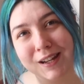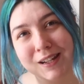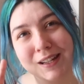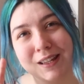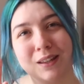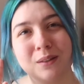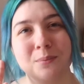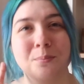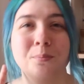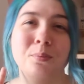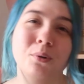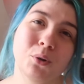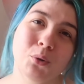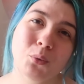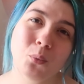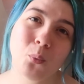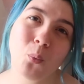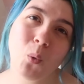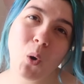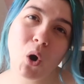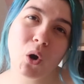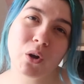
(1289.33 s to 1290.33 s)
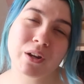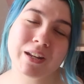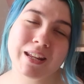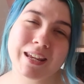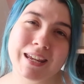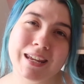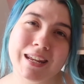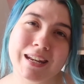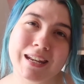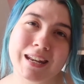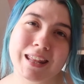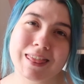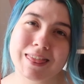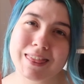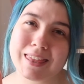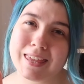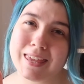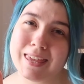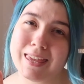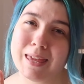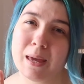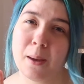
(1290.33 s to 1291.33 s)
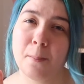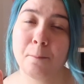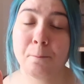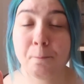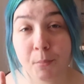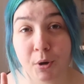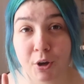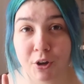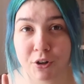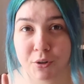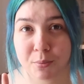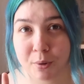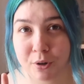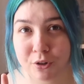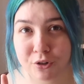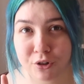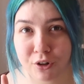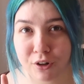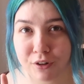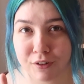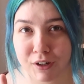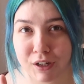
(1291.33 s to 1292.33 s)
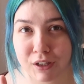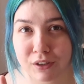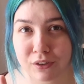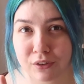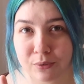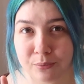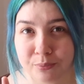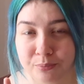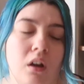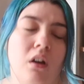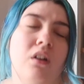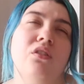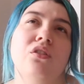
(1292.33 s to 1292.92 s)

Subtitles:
and it is book one in the Murderbot Diaries.